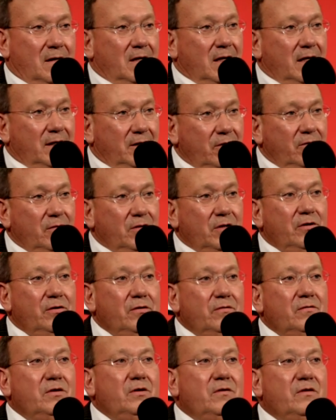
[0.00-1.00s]
And
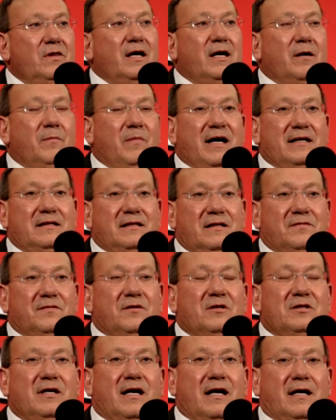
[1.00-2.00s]
you think about this for
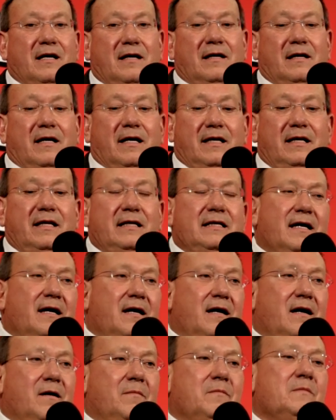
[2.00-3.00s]
a second.
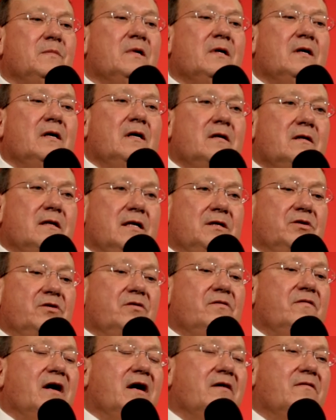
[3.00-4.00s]
Anytime that
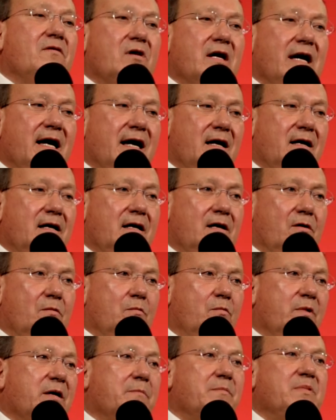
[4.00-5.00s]
you've ever counted a
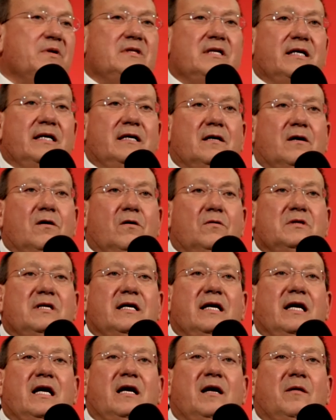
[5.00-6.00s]
Rick Pitino
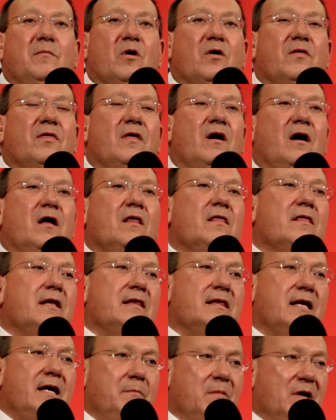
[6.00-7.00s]
team or thought that
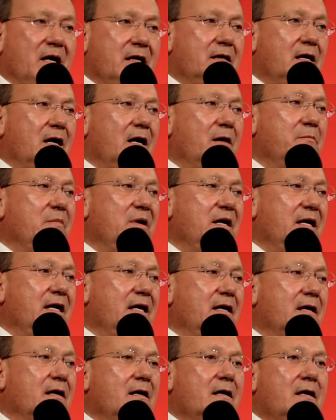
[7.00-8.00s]
they might not
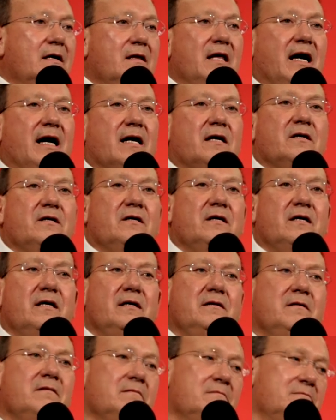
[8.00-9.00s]
be that
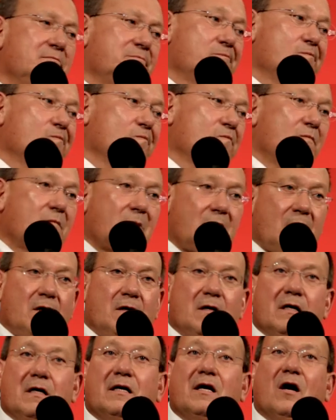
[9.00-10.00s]
good,
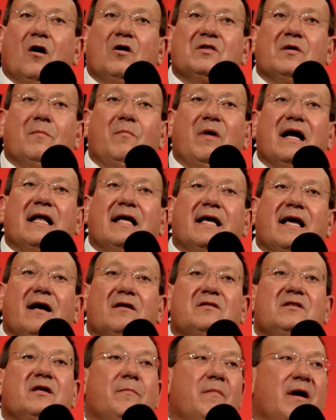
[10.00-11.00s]
or somebody
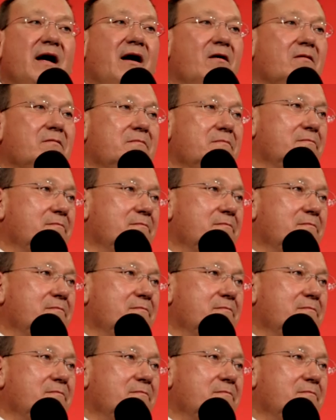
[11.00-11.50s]
counts him out,